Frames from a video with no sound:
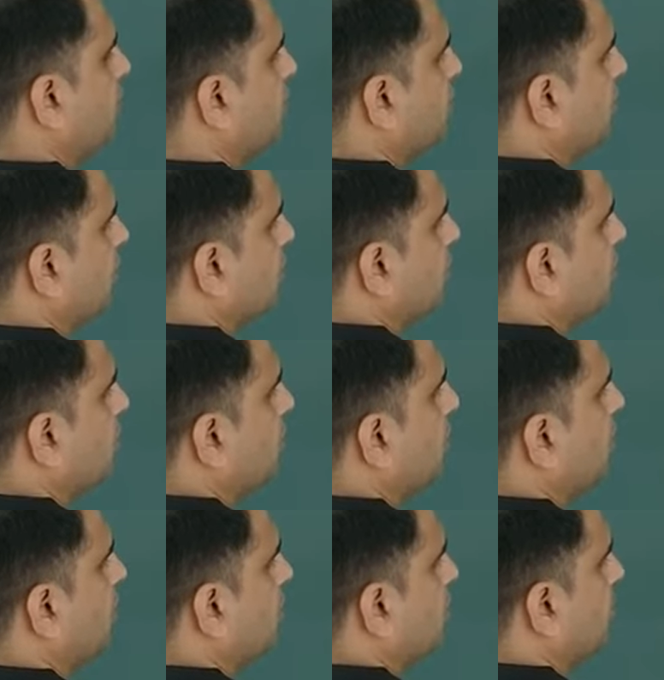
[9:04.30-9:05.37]
is
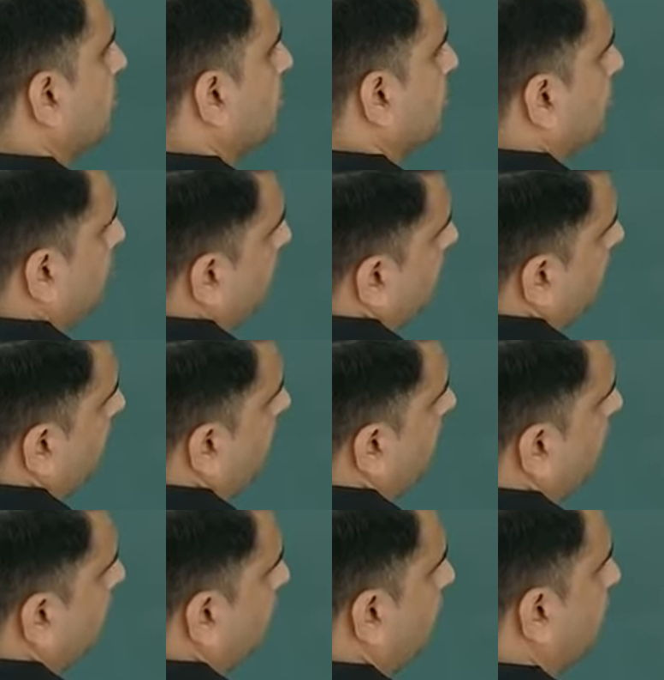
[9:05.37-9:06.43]
2
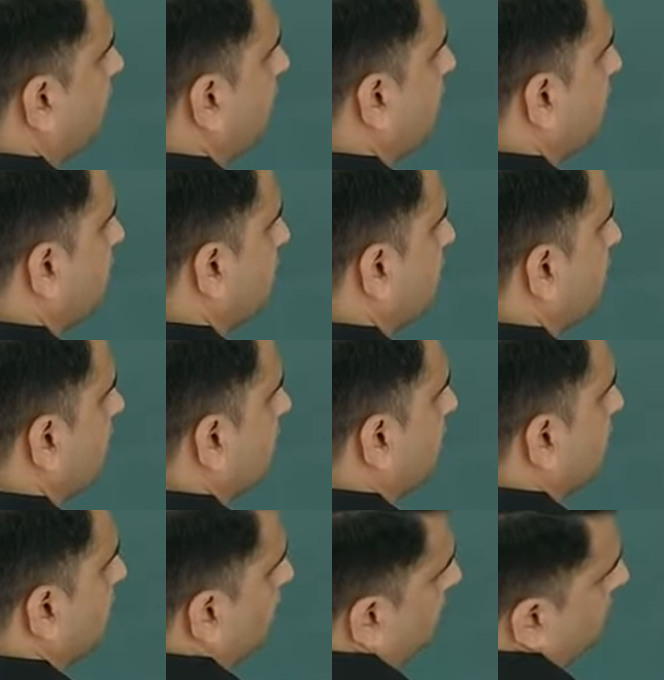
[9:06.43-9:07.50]
and the profit is
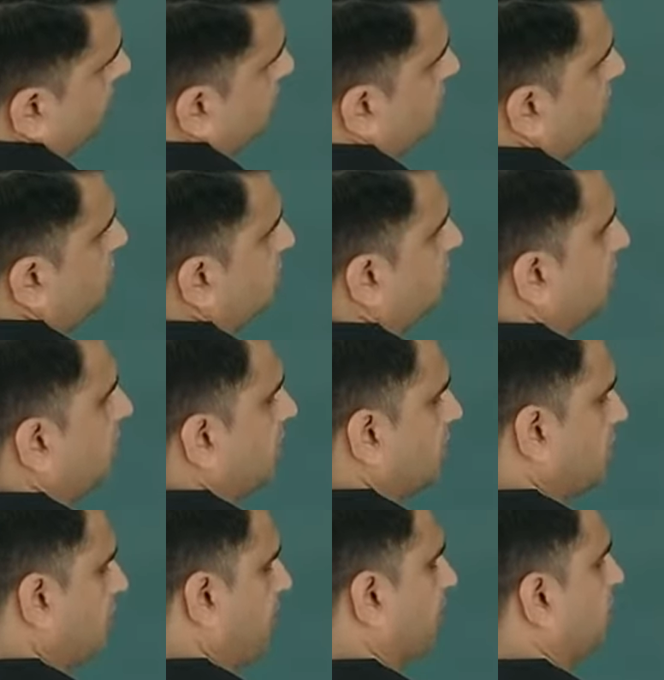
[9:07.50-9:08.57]
this one.
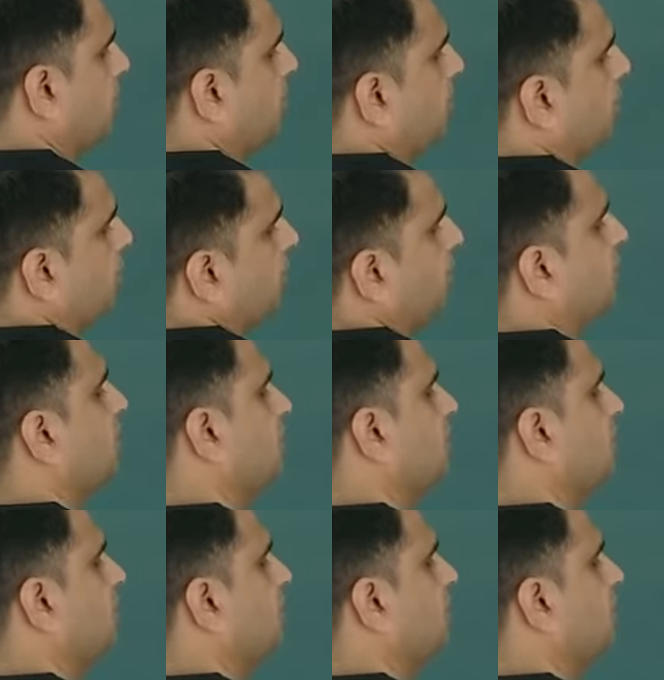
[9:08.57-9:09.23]
The maximum profit is